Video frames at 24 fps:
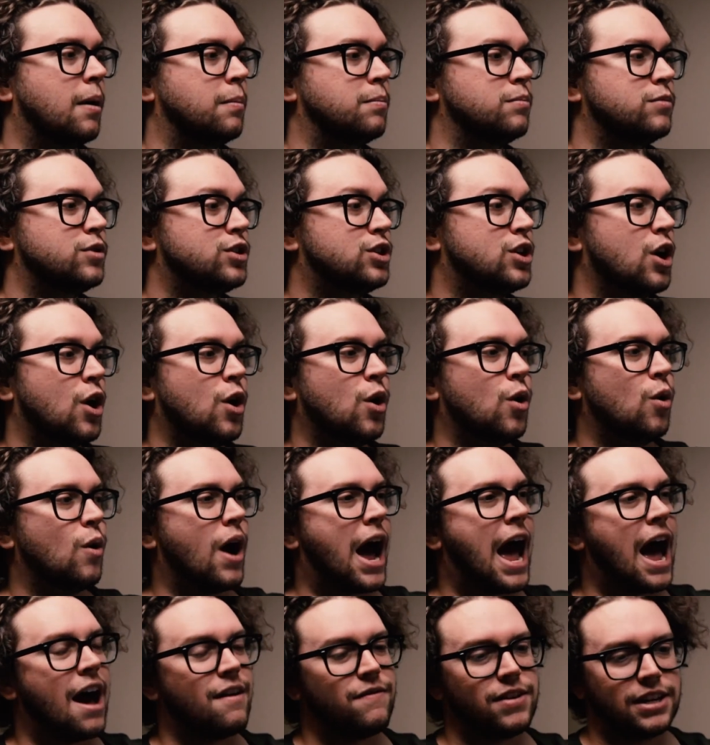So
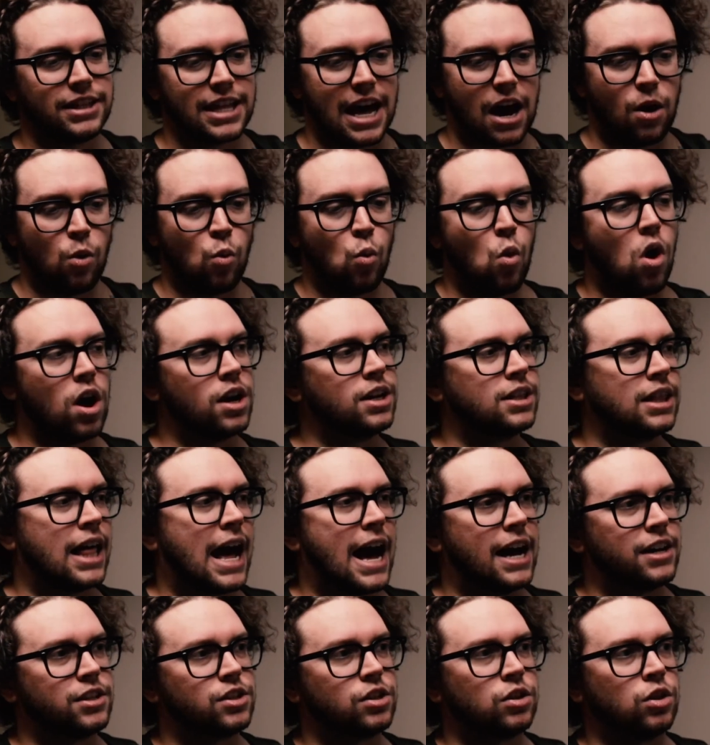having that one
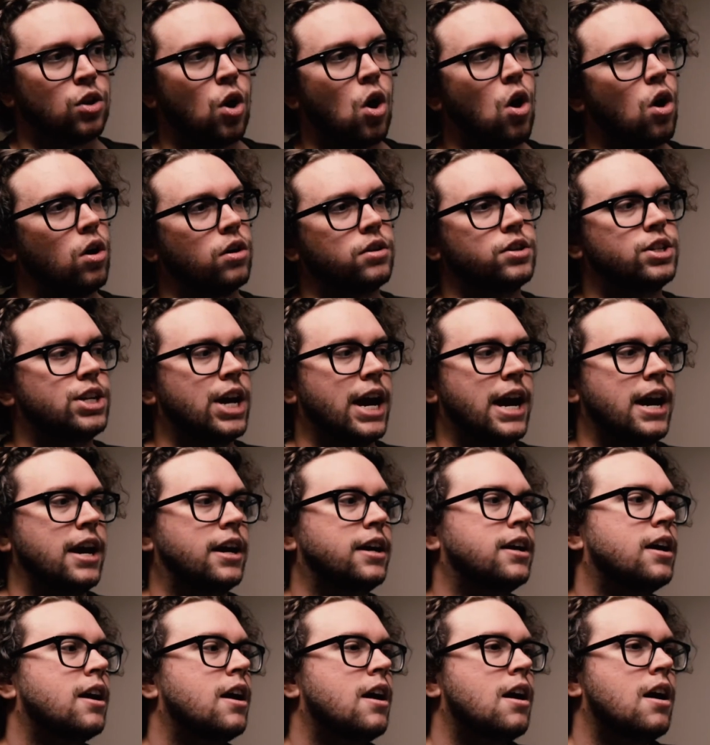last long
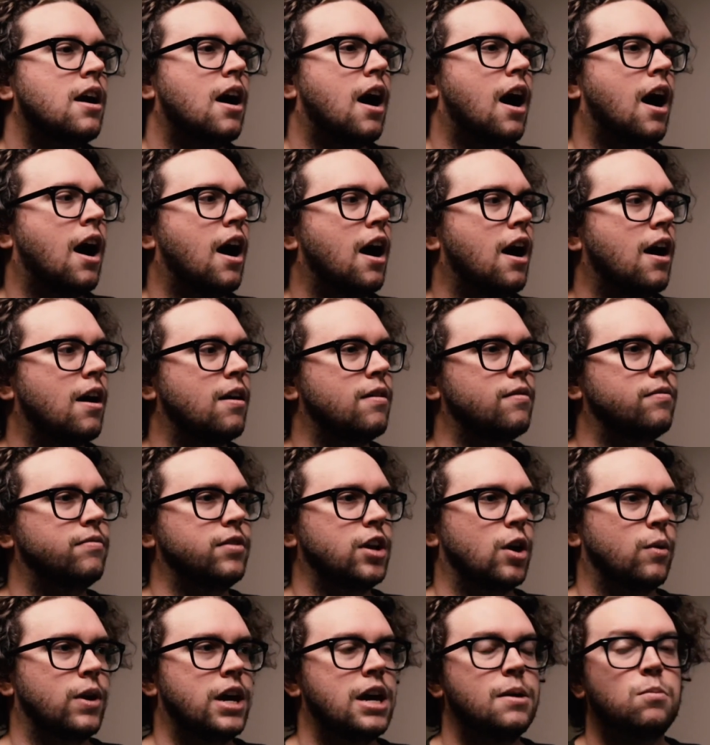take of,
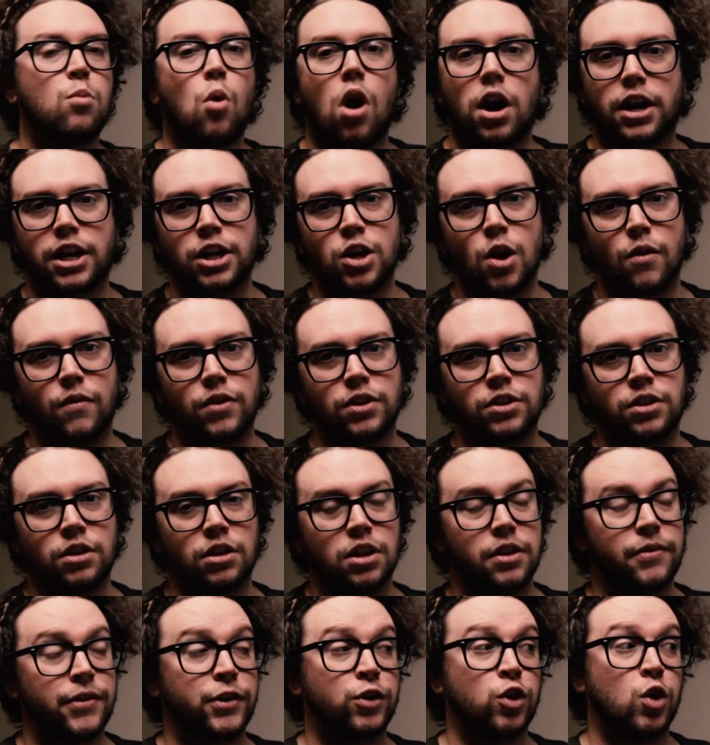you know, him walking over into the
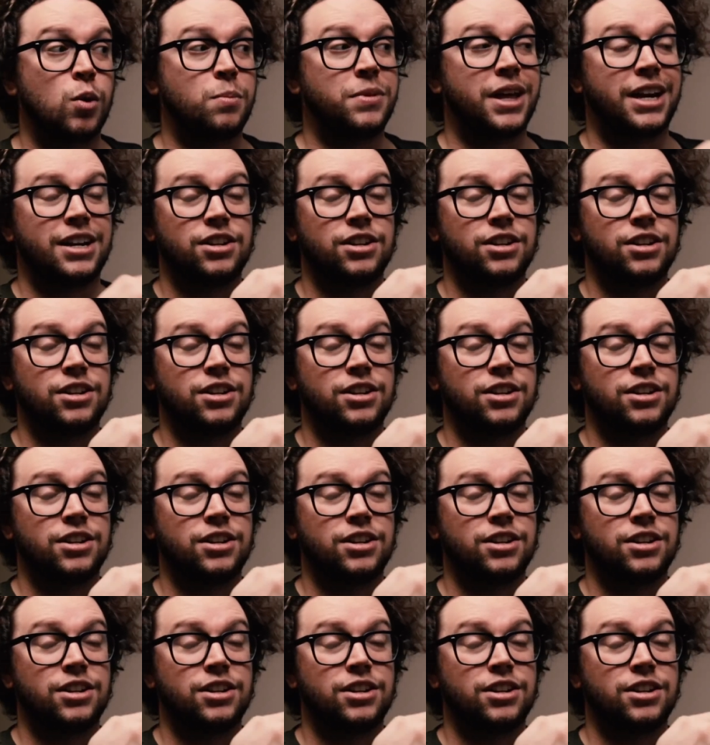living room that